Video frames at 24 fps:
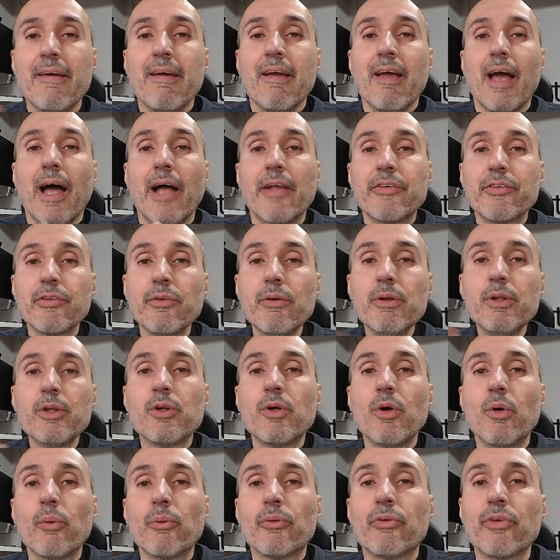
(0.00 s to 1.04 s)
And so it
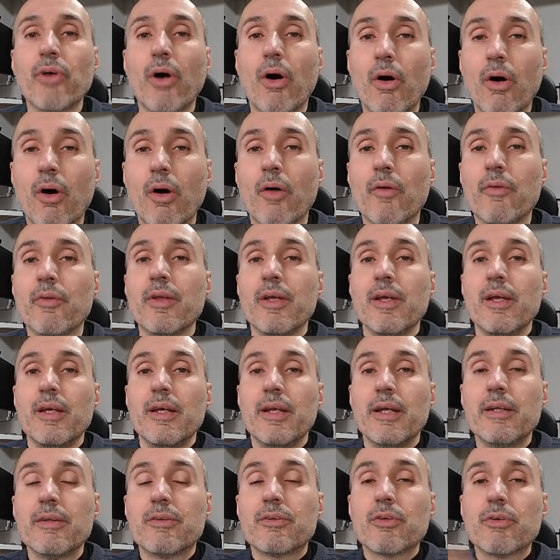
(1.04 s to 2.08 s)
goes on
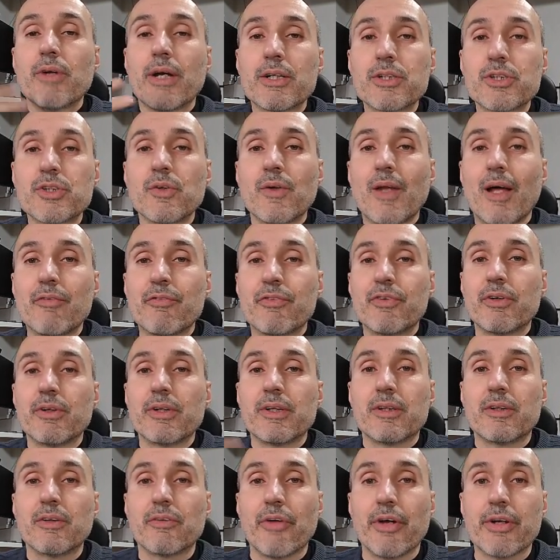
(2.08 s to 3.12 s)
interaction after
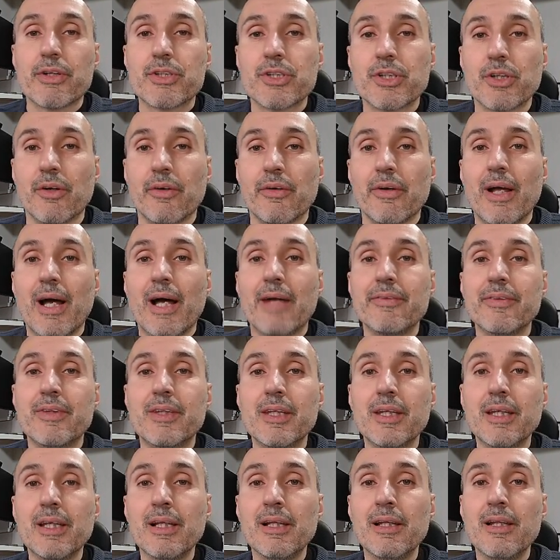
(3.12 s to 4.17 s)
interaction
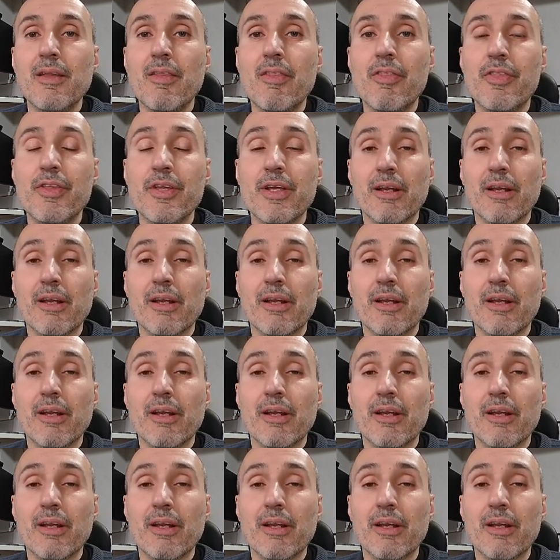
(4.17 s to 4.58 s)
until the